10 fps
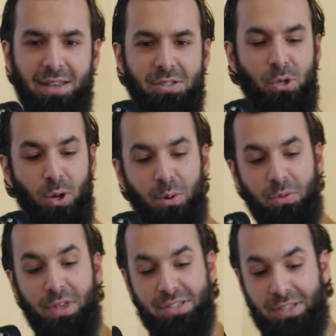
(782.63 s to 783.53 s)
So
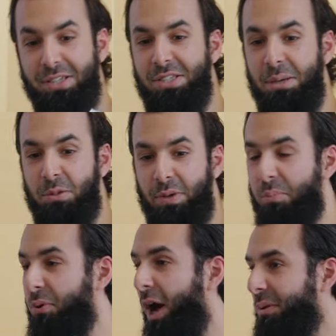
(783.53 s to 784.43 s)
this does seem to be a
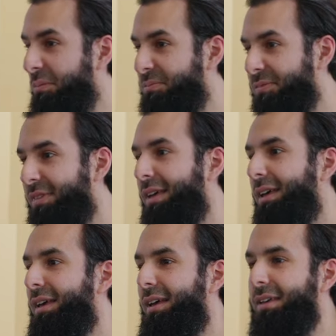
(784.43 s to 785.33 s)
problem.
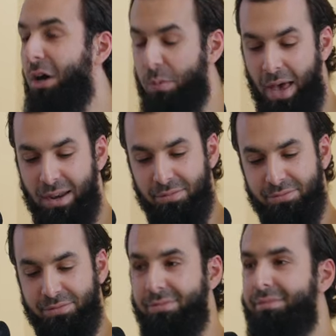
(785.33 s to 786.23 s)
Young
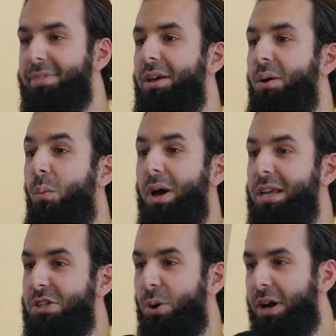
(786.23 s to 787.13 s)
men, what
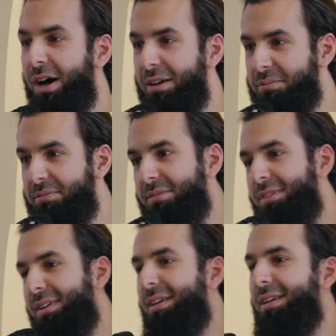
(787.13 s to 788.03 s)
is going on?
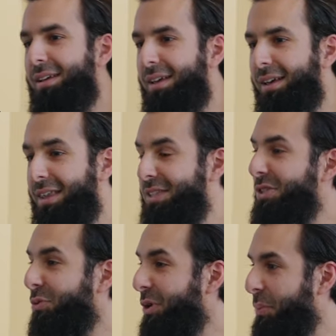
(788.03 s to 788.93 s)
This
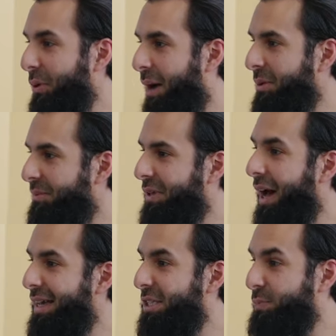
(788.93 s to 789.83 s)
is a real problem.
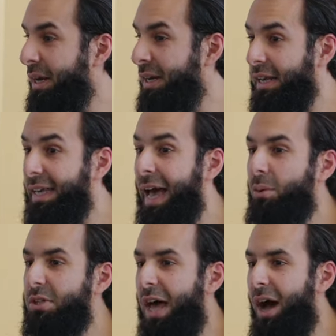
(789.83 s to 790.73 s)
Guys spending
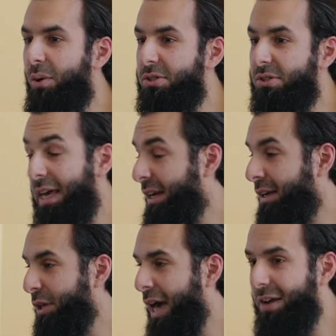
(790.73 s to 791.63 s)
countless hours getting
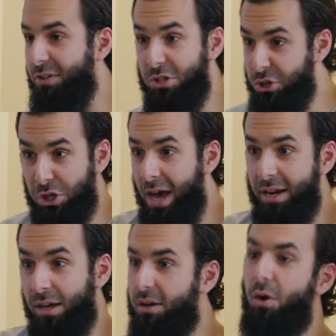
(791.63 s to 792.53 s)
nothing out of it, just
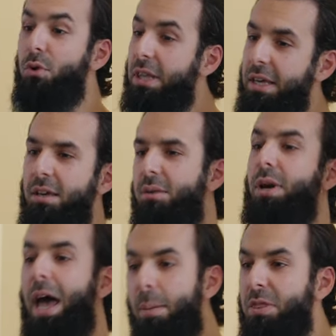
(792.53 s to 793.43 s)
chatting. Oh, really? What
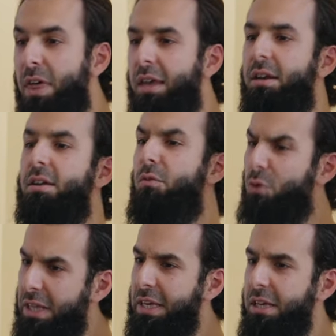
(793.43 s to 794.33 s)
happened then?
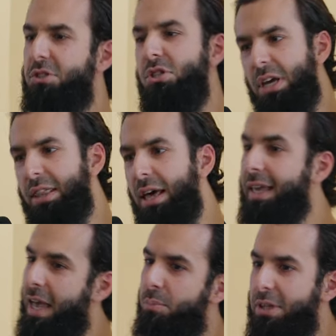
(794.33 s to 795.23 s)
Really? She said that? I
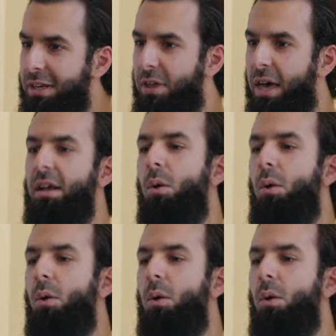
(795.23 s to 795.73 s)
can't believe that.